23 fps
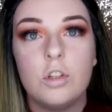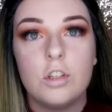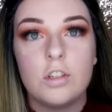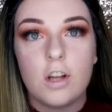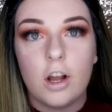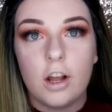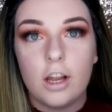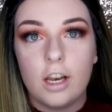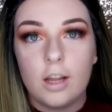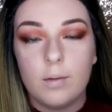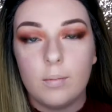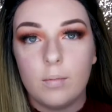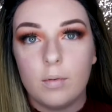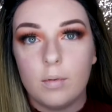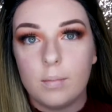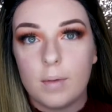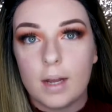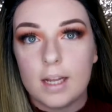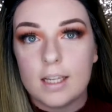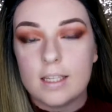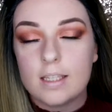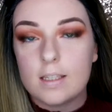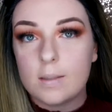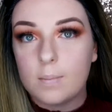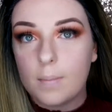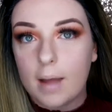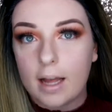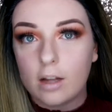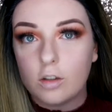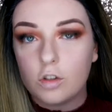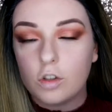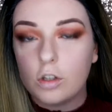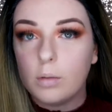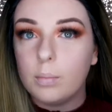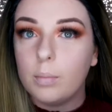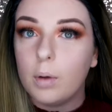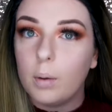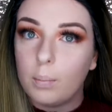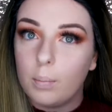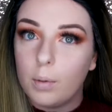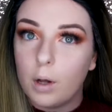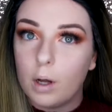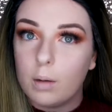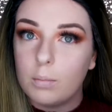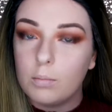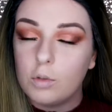just going in with my Spectrum
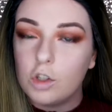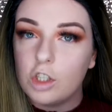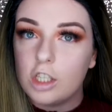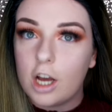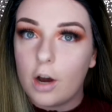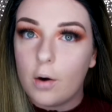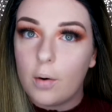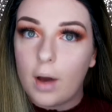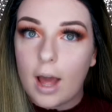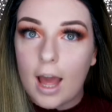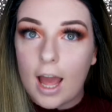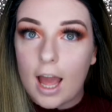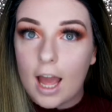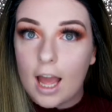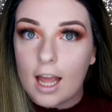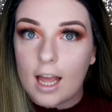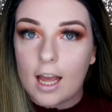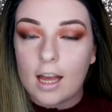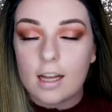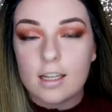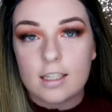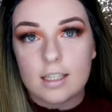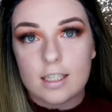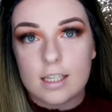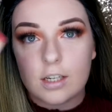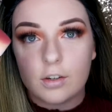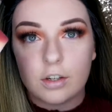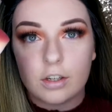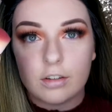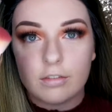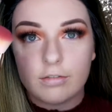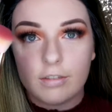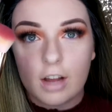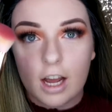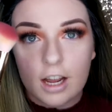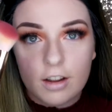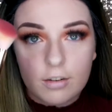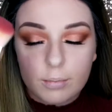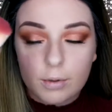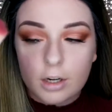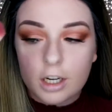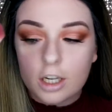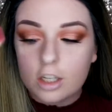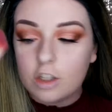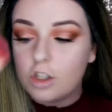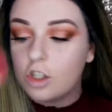Bombshell A05
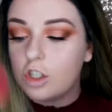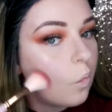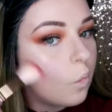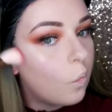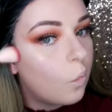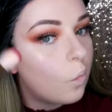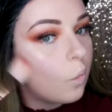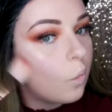brush.